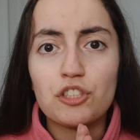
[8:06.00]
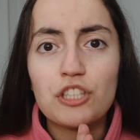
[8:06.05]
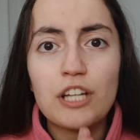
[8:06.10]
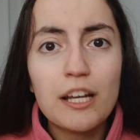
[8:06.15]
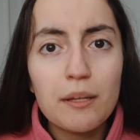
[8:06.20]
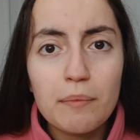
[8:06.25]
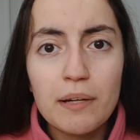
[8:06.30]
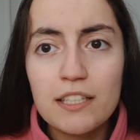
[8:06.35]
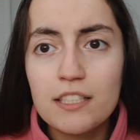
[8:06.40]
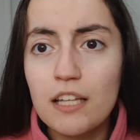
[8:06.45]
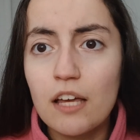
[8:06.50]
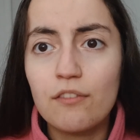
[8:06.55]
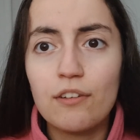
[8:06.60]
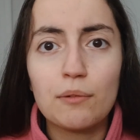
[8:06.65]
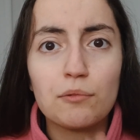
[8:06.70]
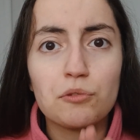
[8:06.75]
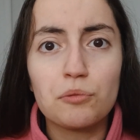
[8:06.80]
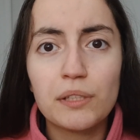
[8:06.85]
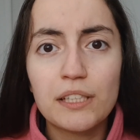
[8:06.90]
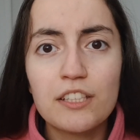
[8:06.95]
shitting myself. I
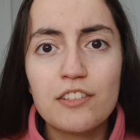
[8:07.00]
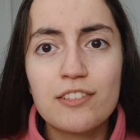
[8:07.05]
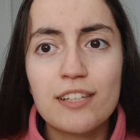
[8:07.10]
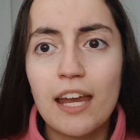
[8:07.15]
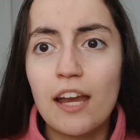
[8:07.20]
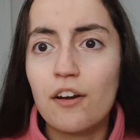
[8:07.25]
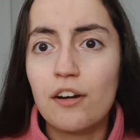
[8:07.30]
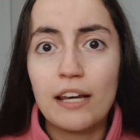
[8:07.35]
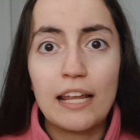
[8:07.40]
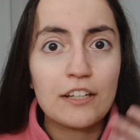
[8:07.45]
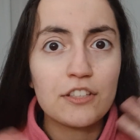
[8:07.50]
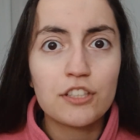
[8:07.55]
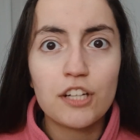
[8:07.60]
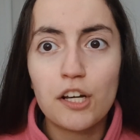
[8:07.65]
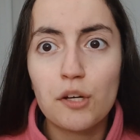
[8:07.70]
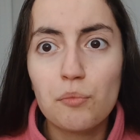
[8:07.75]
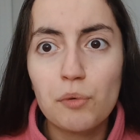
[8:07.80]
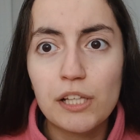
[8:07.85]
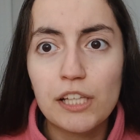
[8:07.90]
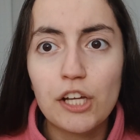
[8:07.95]
was really scared, and I
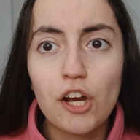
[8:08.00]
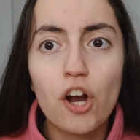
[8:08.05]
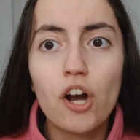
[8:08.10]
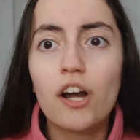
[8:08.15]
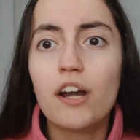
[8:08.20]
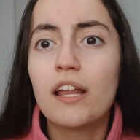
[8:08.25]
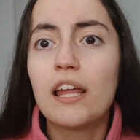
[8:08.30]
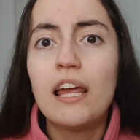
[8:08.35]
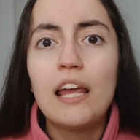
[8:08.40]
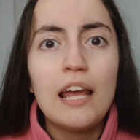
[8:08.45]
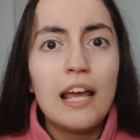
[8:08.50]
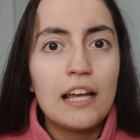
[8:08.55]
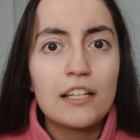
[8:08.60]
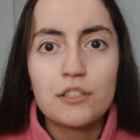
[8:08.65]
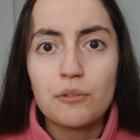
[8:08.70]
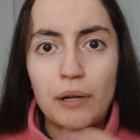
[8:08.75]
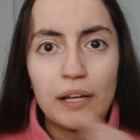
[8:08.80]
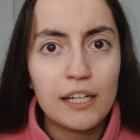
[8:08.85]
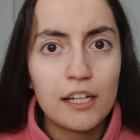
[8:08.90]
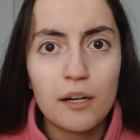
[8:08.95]
studied really hard, and
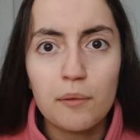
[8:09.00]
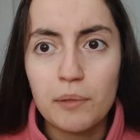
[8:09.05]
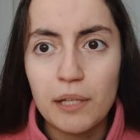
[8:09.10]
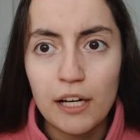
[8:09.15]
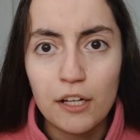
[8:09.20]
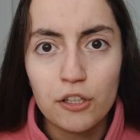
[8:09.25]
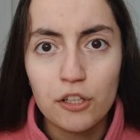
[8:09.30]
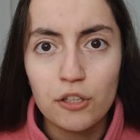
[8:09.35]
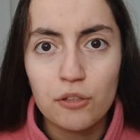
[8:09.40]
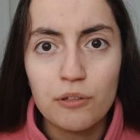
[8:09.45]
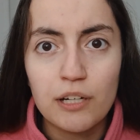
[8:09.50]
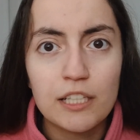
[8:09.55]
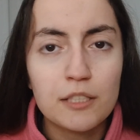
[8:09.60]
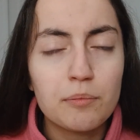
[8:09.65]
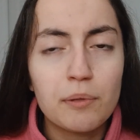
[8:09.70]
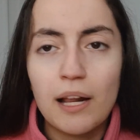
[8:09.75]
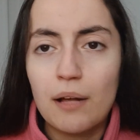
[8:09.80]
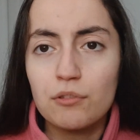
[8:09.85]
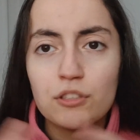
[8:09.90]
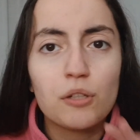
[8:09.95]
so I ended up getting good grades.
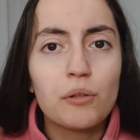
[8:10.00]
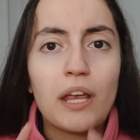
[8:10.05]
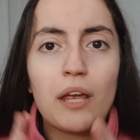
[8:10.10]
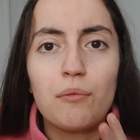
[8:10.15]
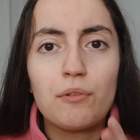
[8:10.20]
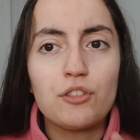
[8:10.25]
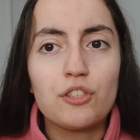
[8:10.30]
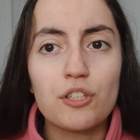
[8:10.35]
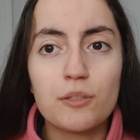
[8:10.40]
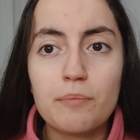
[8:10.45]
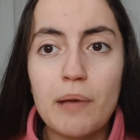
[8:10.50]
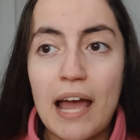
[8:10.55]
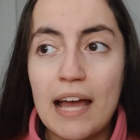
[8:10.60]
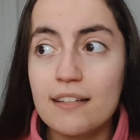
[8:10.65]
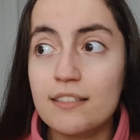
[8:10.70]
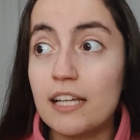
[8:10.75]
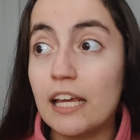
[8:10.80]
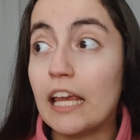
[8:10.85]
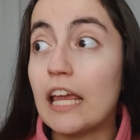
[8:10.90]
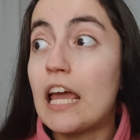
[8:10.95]
But I was okay with just
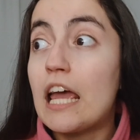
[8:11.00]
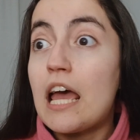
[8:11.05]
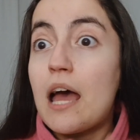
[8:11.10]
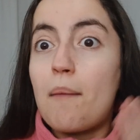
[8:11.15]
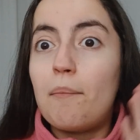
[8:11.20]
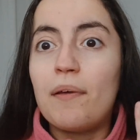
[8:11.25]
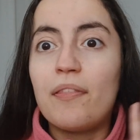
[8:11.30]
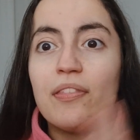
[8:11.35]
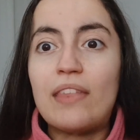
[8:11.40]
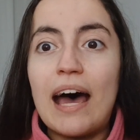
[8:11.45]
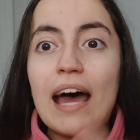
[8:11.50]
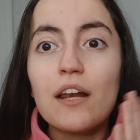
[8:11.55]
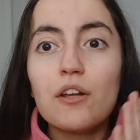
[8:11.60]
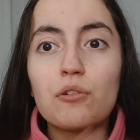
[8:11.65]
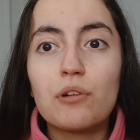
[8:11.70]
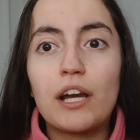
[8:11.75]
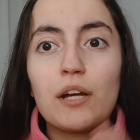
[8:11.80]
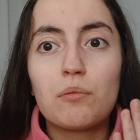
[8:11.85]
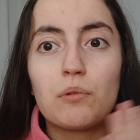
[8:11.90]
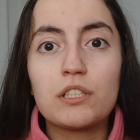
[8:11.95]
passing. But that
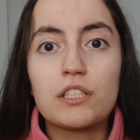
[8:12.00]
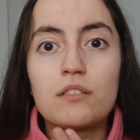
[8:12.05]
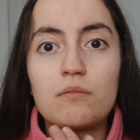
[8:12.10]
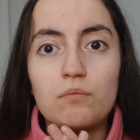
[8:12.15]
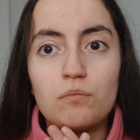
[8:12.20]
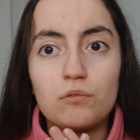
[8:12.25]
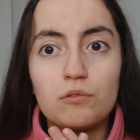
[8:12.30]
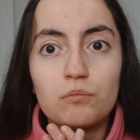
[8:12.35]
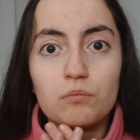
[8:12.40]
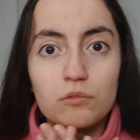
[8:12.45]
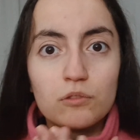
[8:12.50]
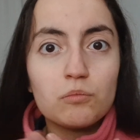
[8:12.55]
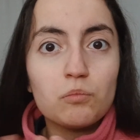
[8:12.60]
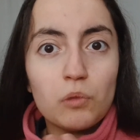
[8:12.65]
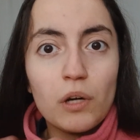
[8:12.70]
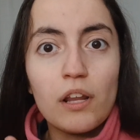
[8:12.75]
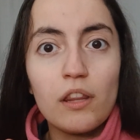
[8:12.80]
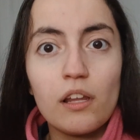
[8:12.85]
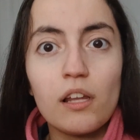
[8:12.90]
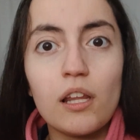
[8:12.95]
grade was
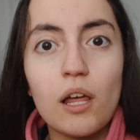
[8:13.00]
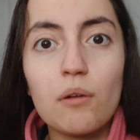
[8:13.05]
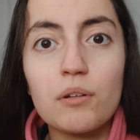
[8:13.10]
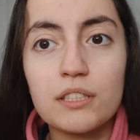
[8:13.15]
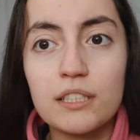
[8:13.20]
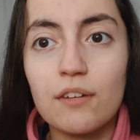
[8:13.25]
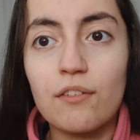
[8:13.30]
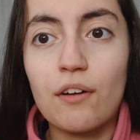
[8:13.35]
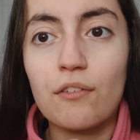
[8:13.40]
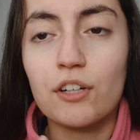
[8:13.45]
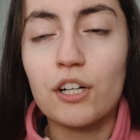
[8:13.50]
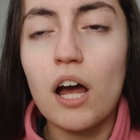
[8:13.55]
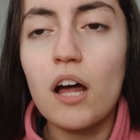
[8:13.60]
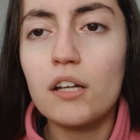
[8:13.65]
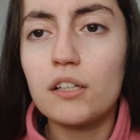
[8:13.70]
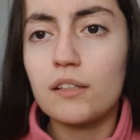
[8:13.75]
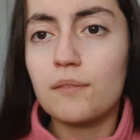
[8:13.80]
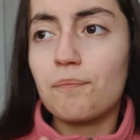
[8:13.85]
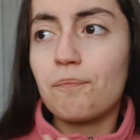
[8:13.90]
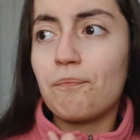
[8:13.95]
one of the lowest I've ever
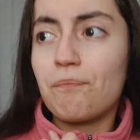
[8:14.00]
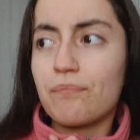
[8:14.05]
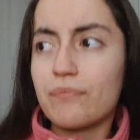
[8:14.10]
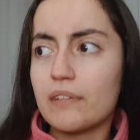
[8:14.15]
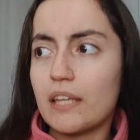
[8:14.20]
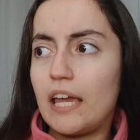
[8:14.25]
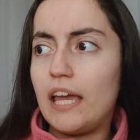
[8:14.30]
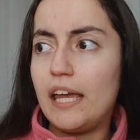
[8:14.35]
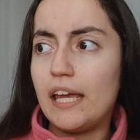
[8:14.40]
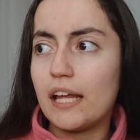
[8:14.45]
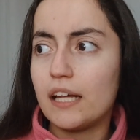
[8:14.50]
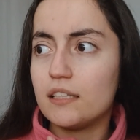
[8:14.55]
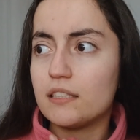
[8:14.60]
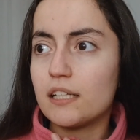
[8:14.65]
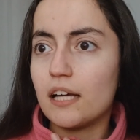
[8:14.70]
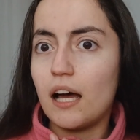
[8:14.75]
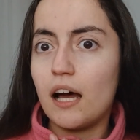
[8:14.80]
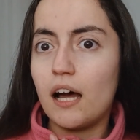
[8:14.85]
gotten. And